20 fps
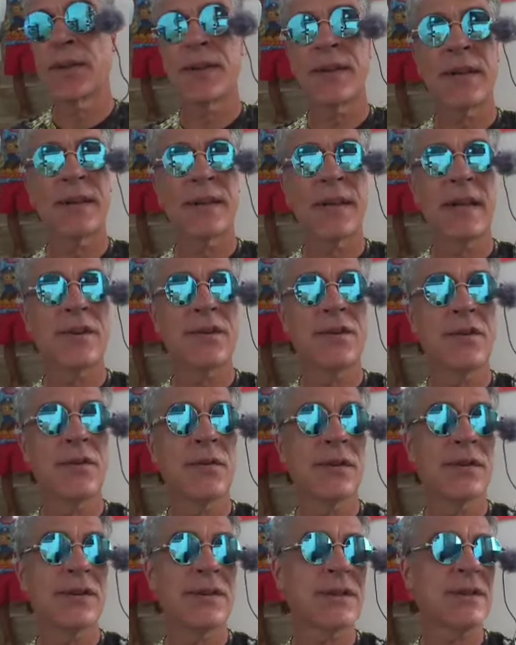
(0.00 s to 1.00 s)
thing they
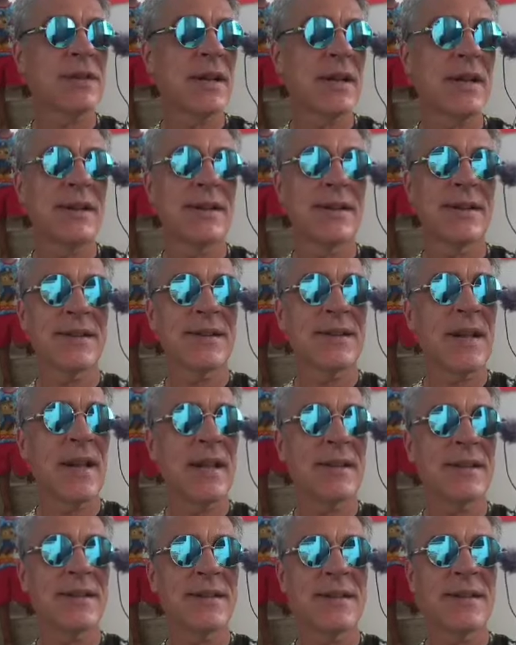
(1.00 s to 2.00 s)
do is just like in the
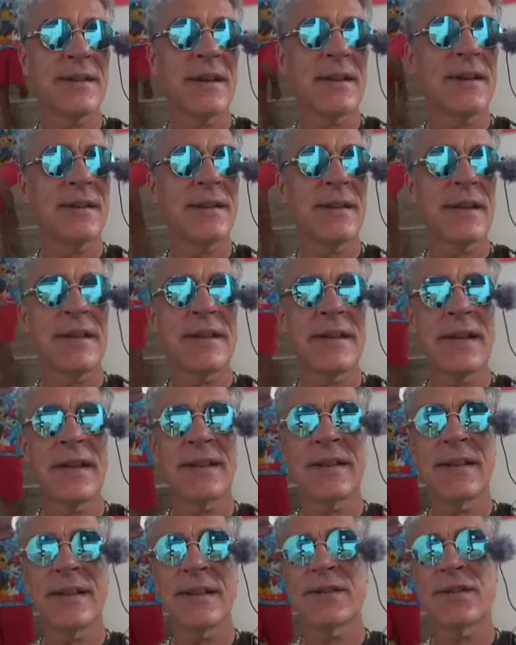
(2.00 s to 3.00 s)
States, they take
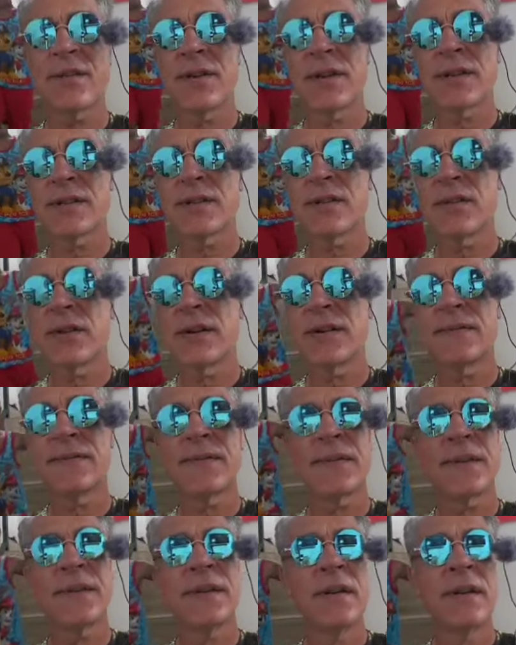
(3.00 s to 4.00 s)
the exhaust
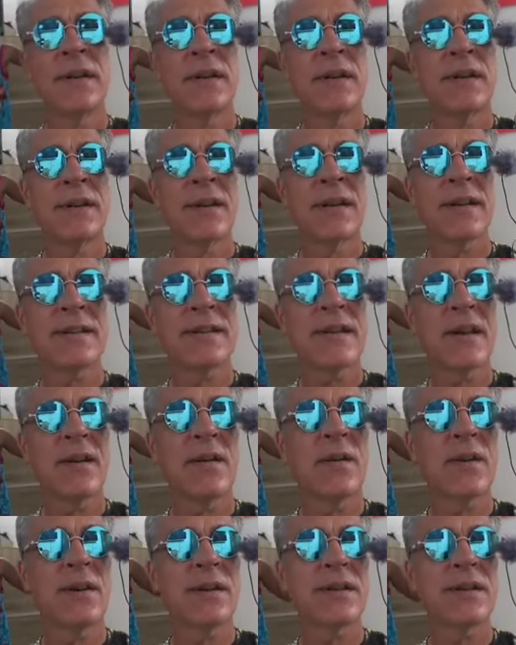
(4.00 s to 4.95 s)
off. They say, oh,